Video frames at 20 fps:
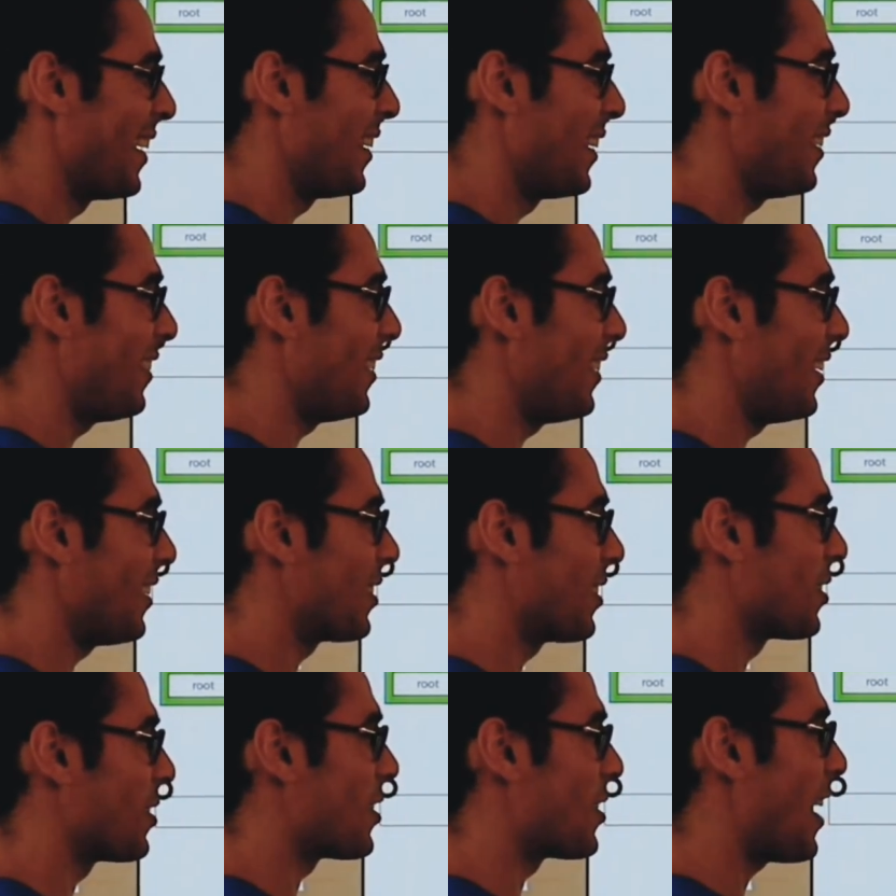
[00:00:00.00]
You
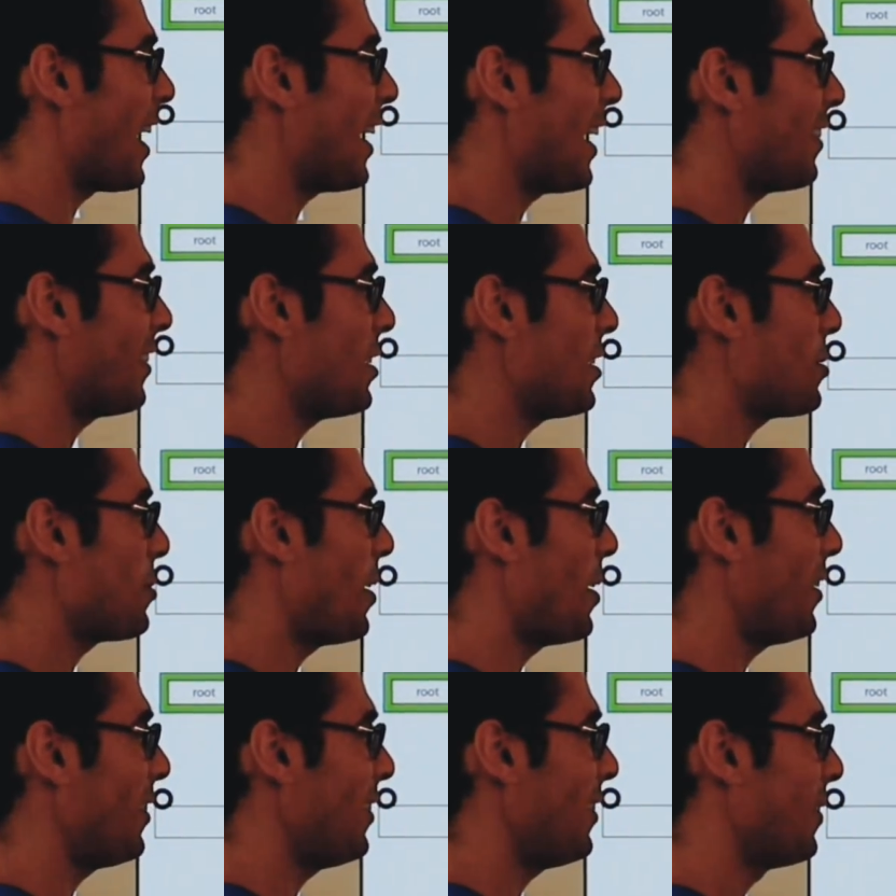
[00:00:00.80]
need to drag this
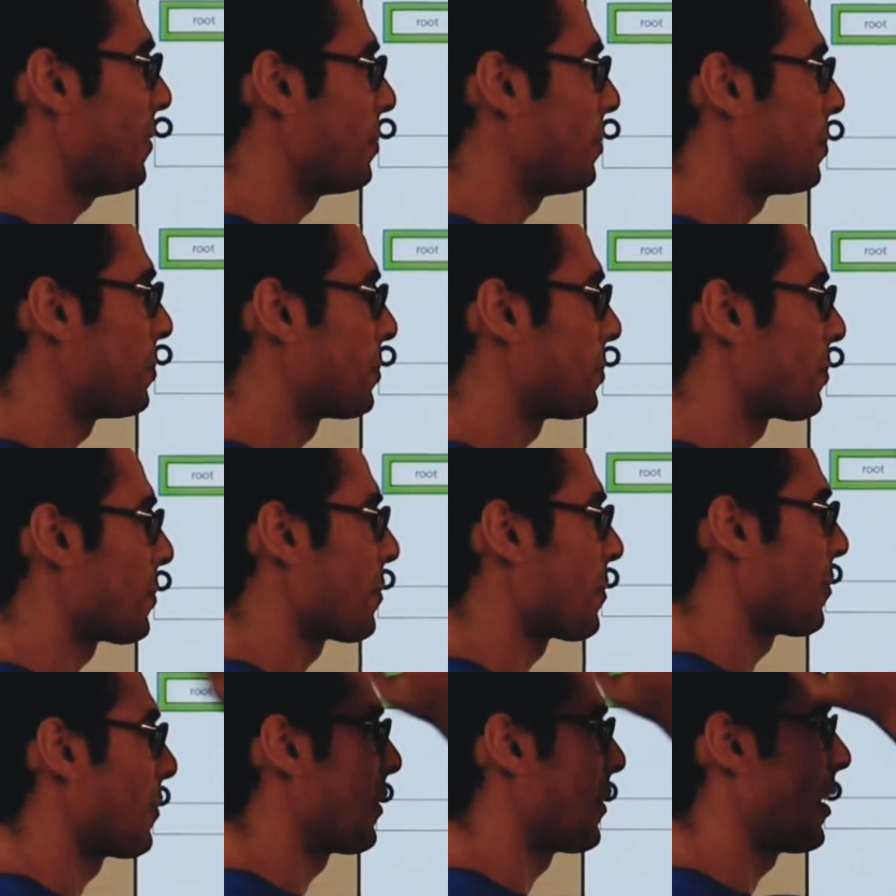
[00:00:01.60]
one
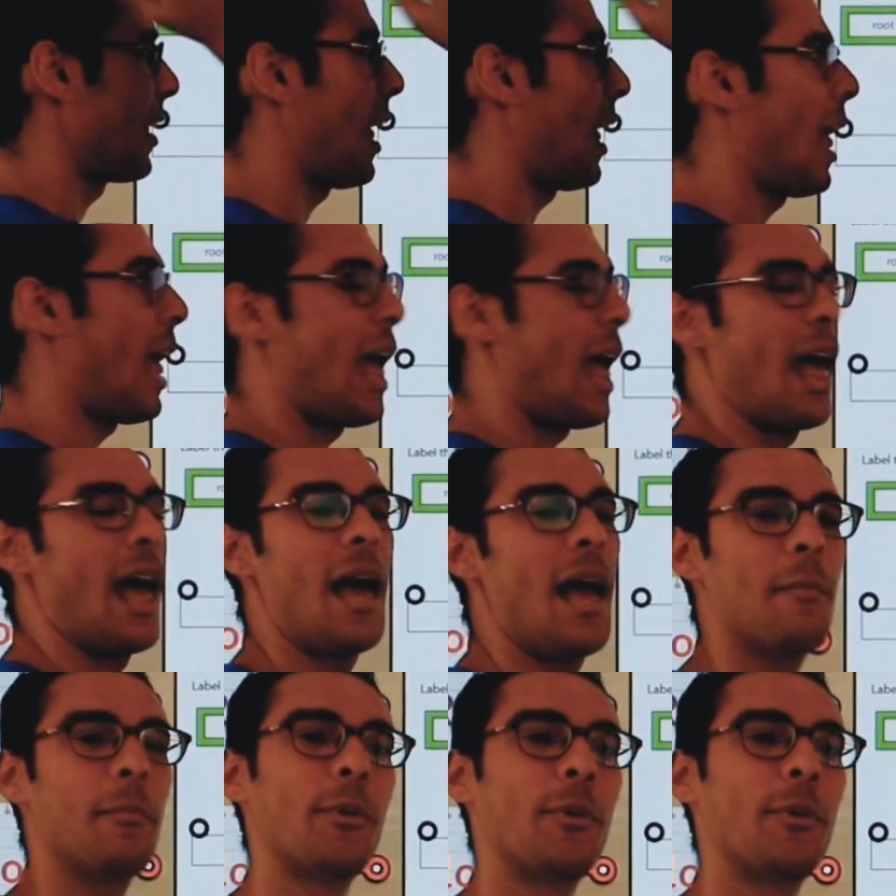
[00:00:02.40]
and